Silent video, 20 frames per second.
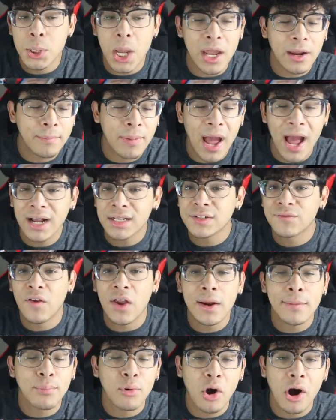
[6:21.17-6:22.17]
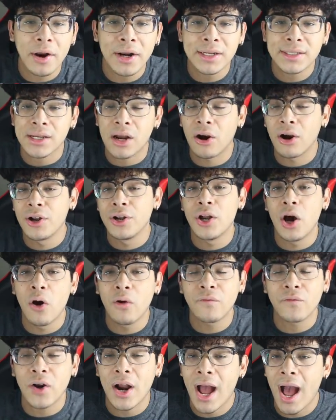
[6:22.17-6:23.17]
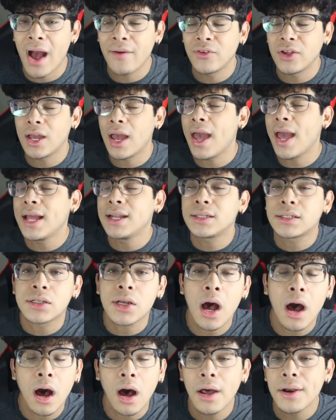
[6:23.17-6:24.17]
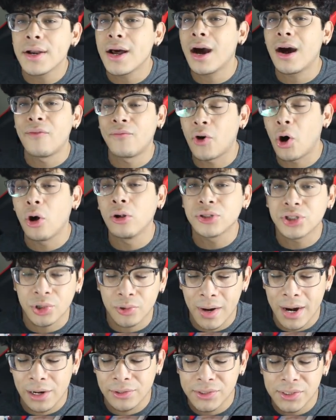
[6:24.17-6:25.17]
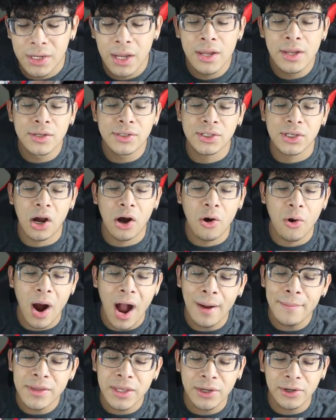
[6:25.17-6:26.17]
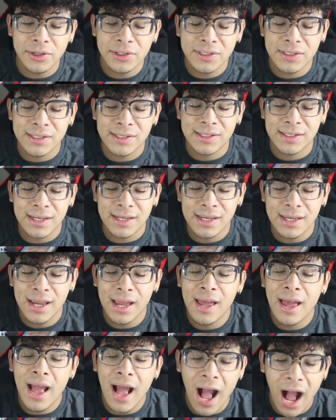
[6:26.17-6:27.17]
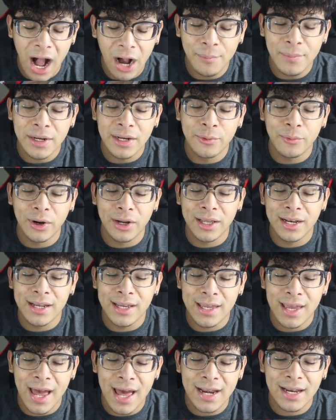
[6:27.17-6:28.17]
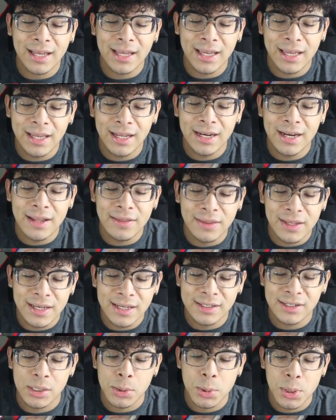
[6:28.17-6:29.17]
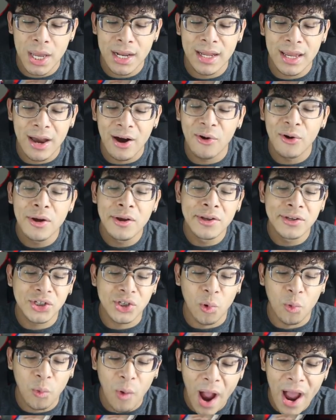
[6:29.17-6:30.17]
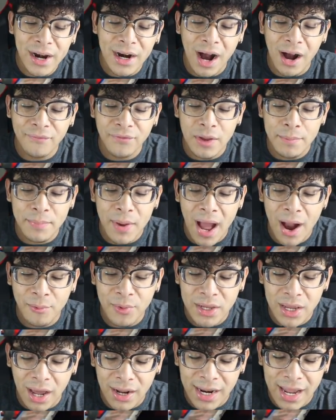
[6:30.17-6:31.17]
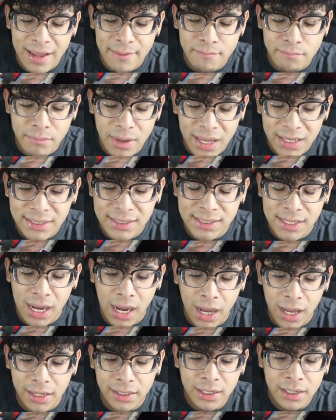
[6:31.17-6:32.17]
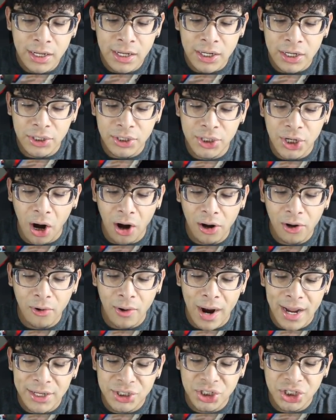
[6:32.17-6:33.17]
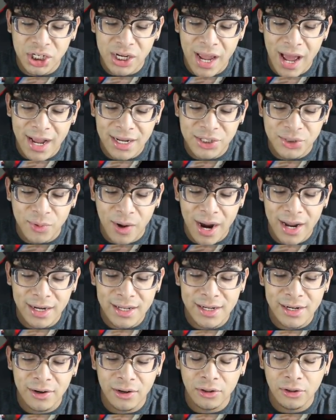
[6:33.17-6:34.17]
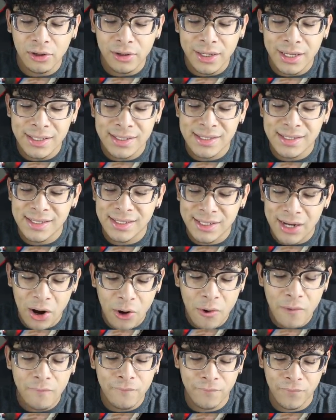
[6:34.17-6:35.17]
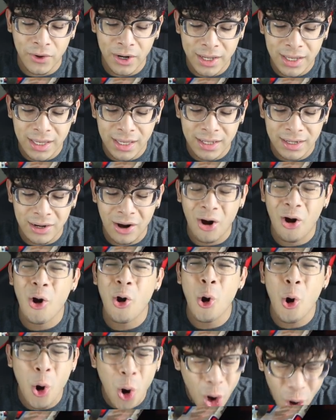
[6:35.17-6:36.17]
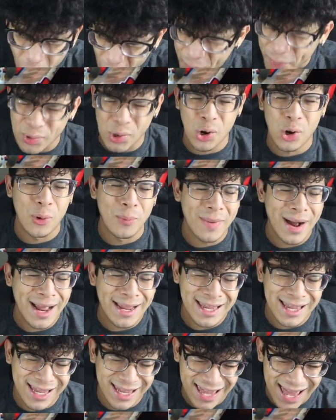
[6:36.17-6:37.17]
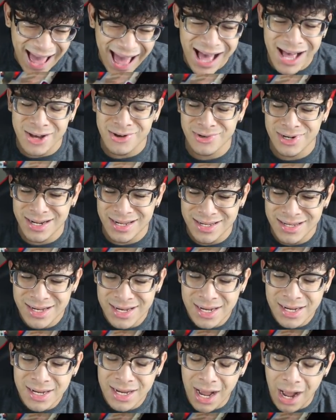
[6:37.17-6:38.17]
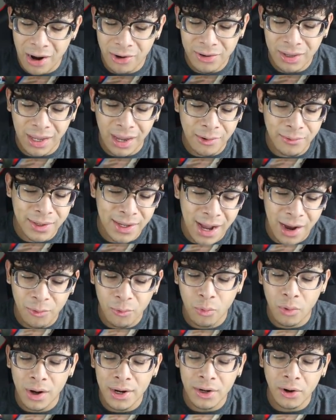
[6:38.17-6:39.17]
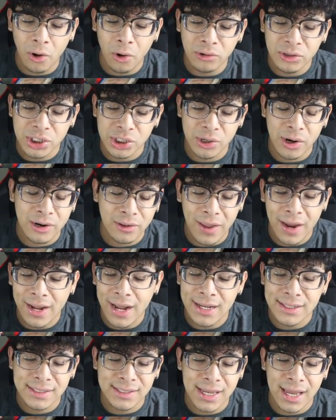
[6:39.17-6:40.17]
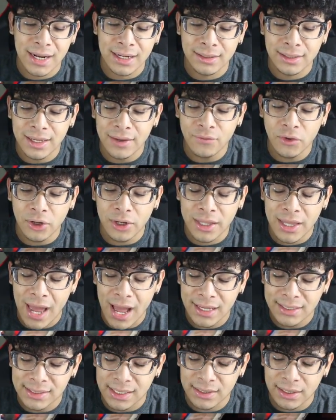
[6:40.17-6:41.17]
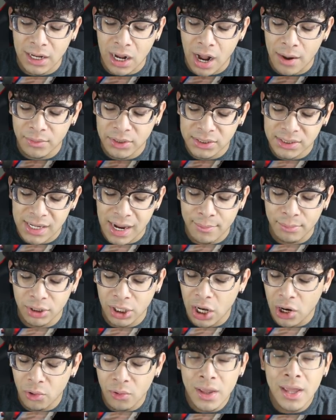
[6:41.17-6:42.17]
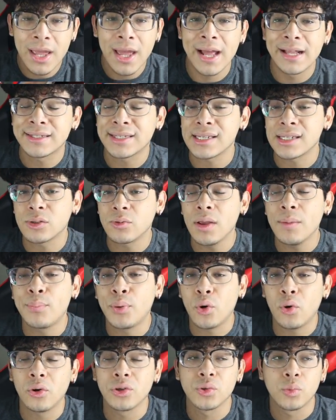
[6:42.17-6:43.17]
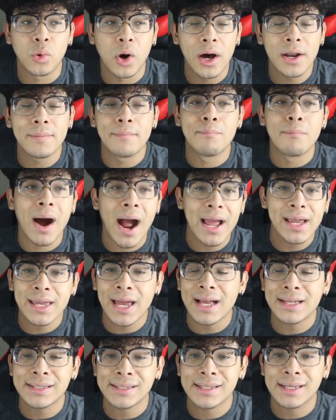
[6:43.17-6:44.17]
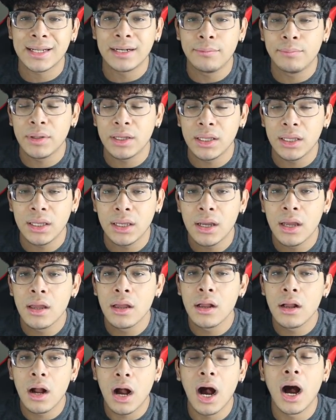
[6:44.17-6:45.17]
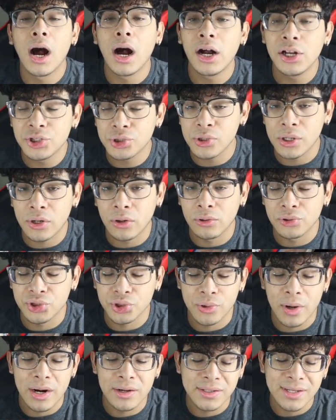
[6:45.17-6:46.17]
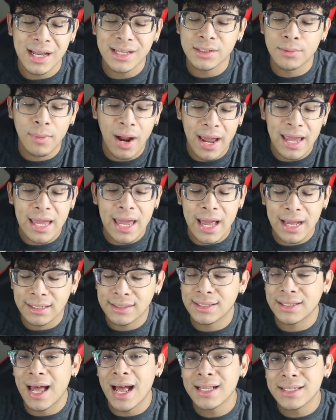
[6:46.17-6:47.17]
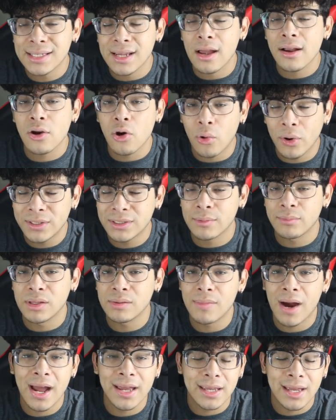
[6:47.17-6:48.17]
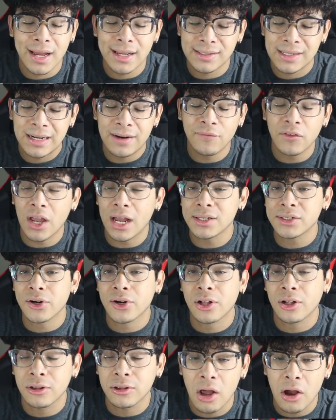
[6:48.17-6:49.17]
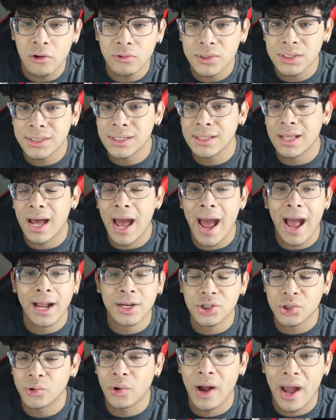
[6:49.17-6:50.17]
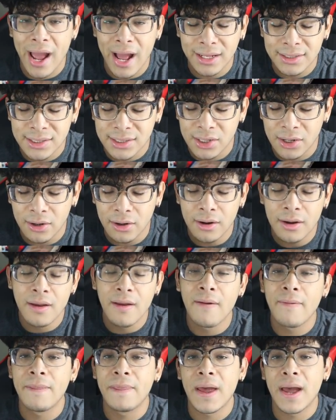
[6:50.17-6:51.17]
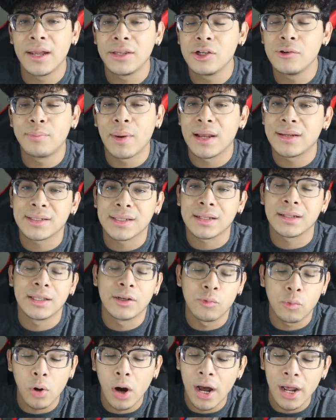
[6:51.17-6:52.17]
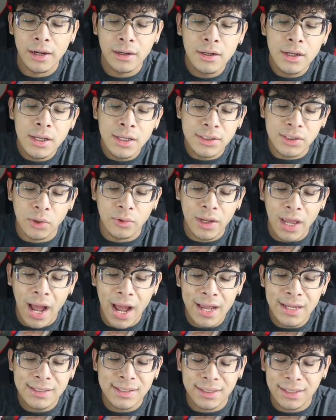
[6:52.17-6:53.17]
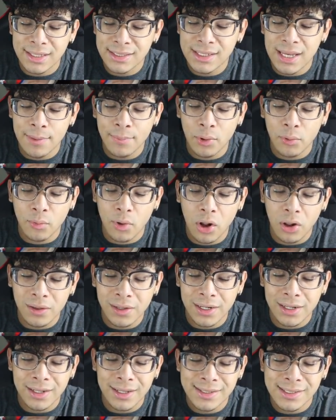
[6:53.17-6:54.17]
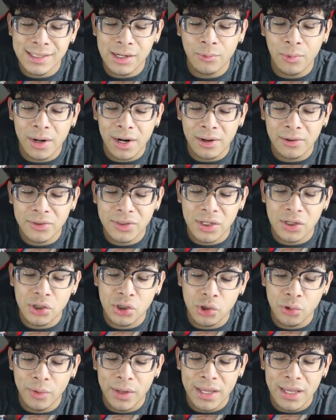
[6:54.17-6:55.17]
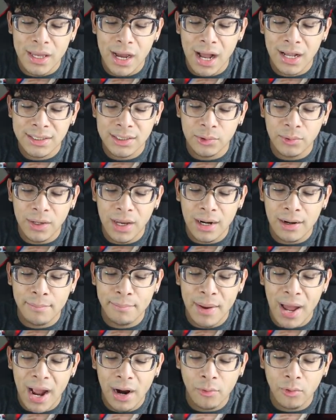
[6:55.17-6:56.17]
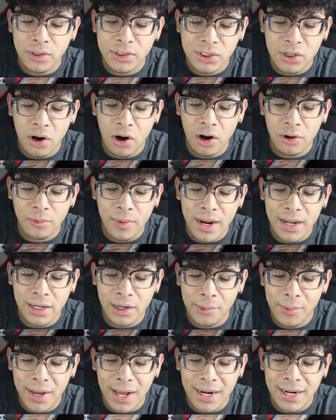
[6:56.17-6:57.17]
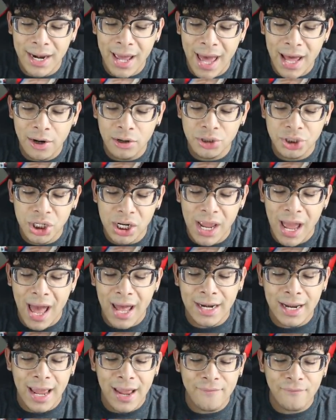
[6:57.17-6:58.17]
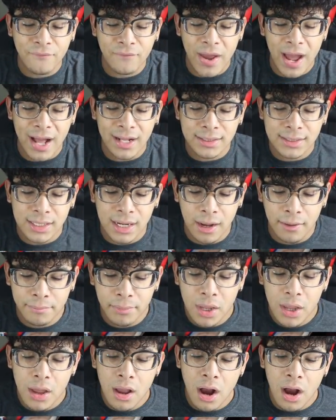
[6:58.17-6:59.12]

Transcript: fake packs, fake products are known for having a ton of ultra rares. So I'm curious to see how many we're going to get in this video. So right off the bat, we got a miscut Darkrai G X right here, looking so freaking horrible. My god. Okay, we got one ultra. Like I said, leave your guess in the comments down below. And since we pulled one, my guess is going to be one hundred ultra rares. That's my guess. That's going to be my guess. And if you guys are close to the actual answer, then you basically won. So guys, let's keep it rolling and let's see what else do we got. So we got a backwards card right here. We got an energy and a Phantump